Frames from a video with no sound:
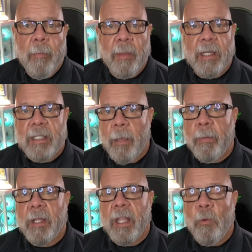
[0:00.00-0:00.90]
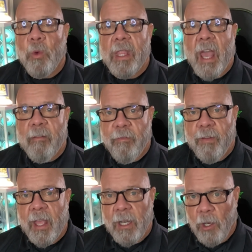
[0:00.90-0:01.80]
But typically when that
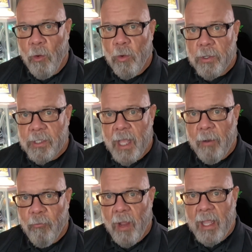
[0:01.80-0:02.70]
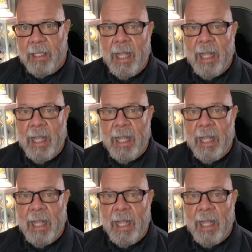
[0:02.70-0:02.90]
Fed lowers that rate,